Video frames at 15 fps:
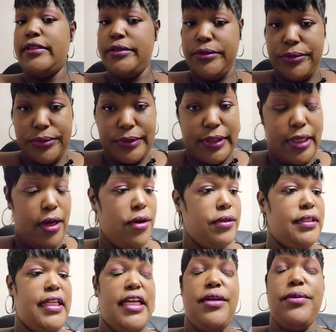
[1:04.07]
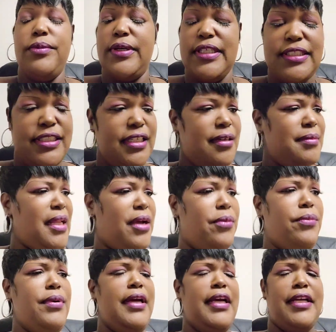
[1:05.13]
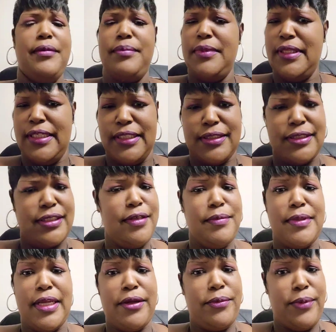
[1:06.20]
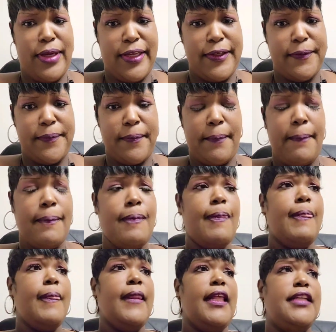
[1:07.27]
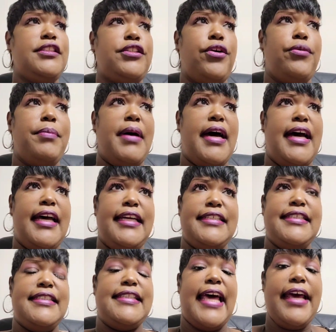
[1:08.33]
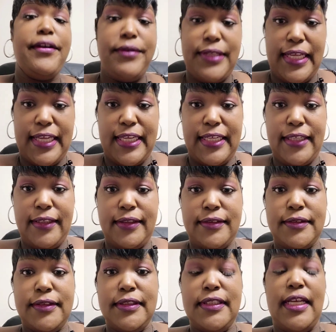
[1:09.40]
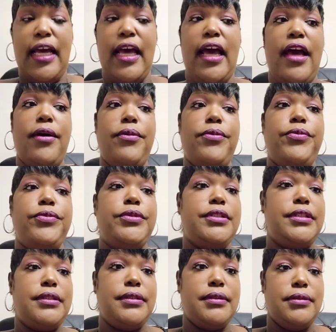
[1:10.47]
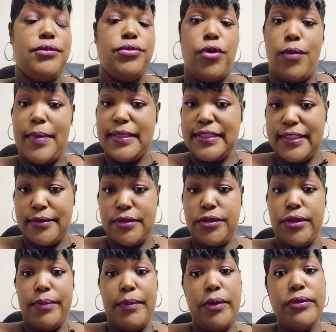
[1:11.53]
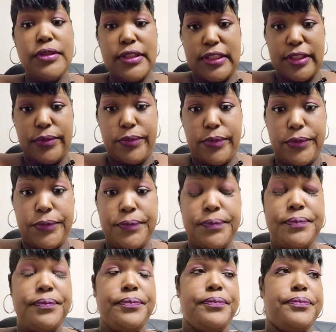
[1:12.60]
Tuesday, all day Wednesday. And I'm like, wait a minute, something ain't right. So by Saturday, I drove myself to the emergency room,